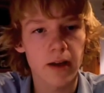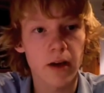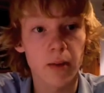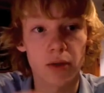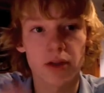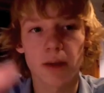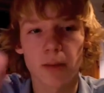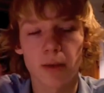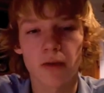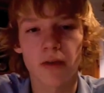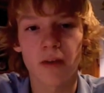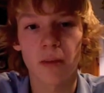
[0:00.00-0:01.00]
I'm on
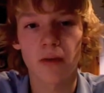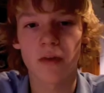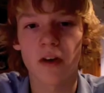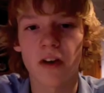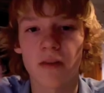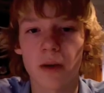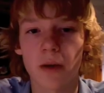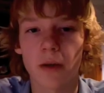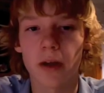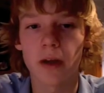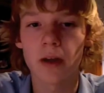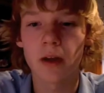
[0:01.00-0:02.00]
10.5.5, by the
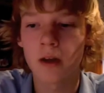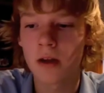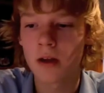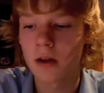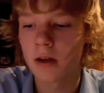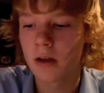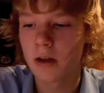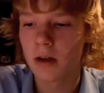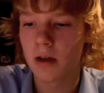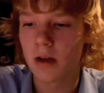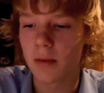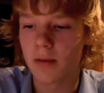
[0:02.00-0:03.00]
way,
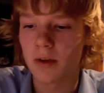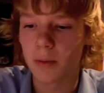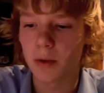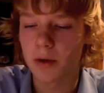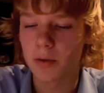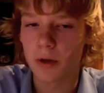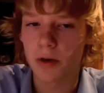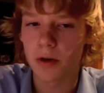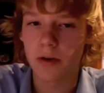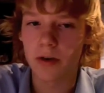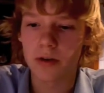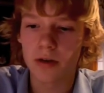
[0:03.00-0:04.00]
if anybody's
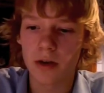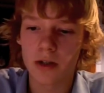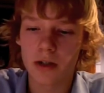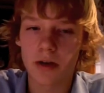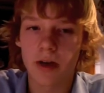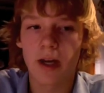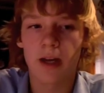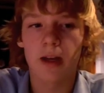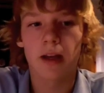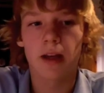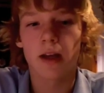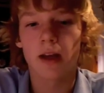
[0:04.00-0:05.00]
wondering. So let's go ahead
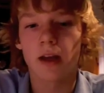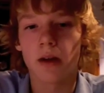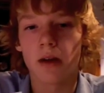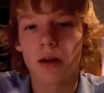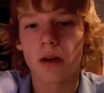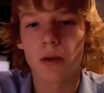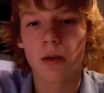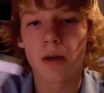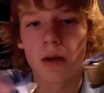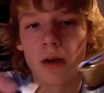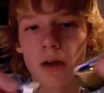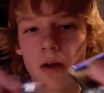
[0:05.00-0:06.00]
and
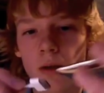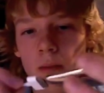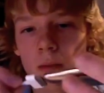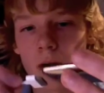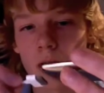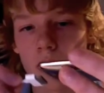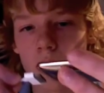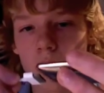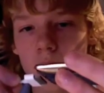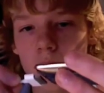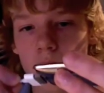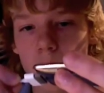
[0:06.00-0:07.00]
plug
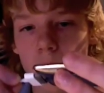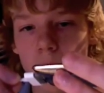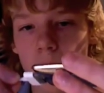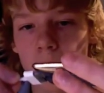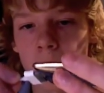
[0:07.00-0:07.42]
the iPod in.